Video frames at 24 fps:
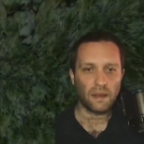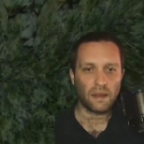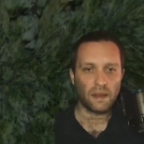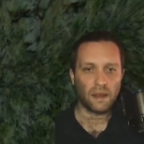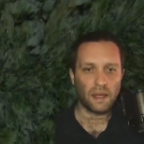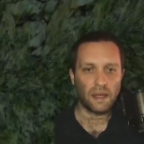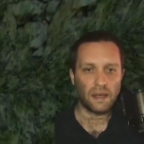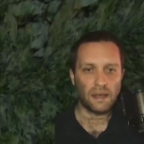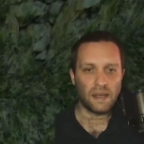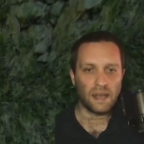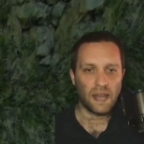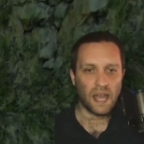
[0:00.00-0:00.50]

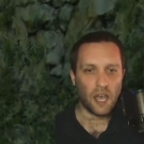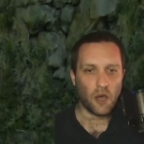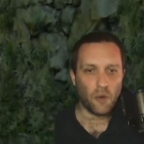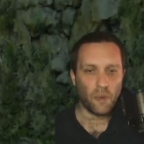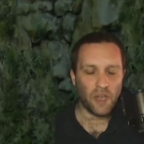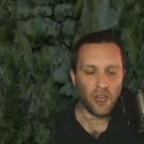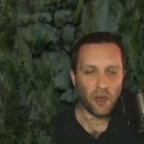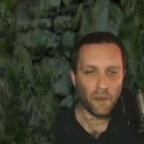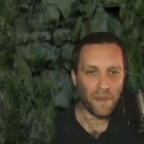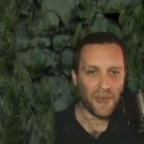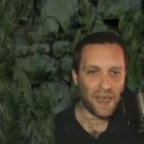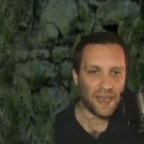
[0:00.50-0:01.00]
And now
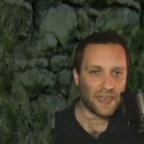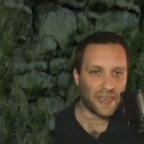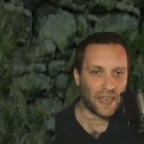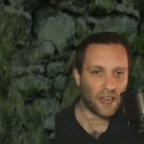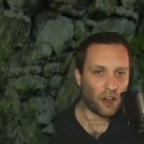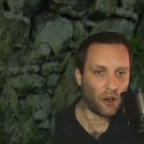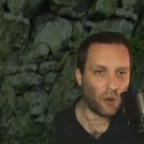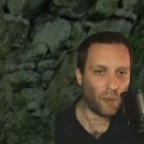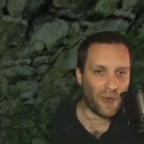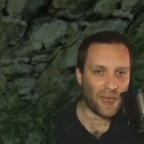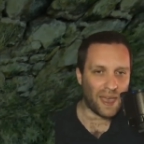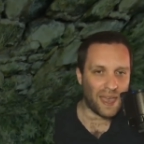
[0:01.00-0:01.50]
we are making
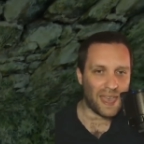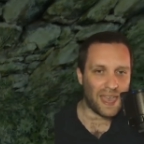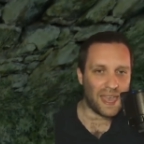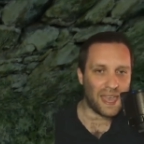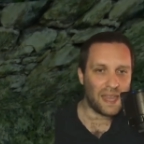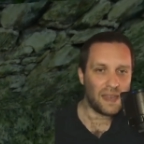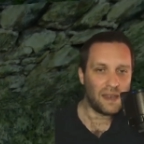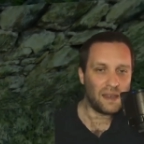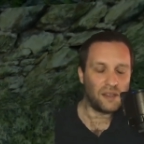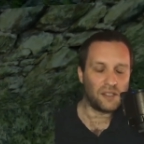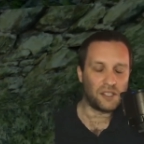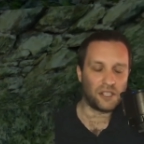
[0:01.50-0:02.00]
our way
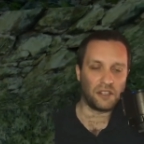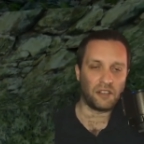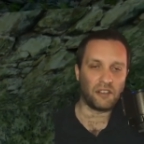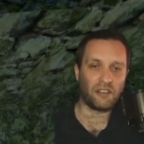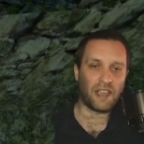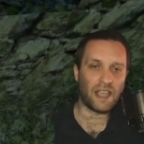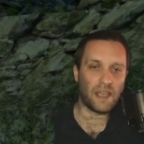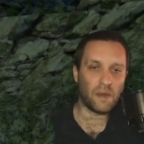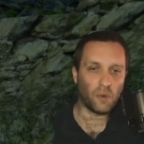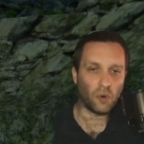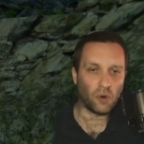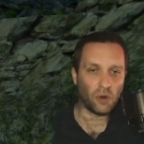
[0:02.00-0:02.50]
into the
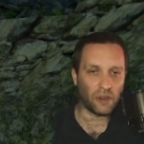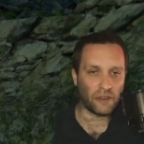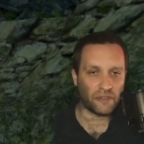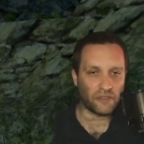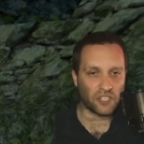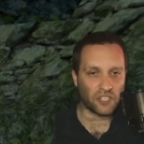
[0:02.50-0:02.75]
Great Wall of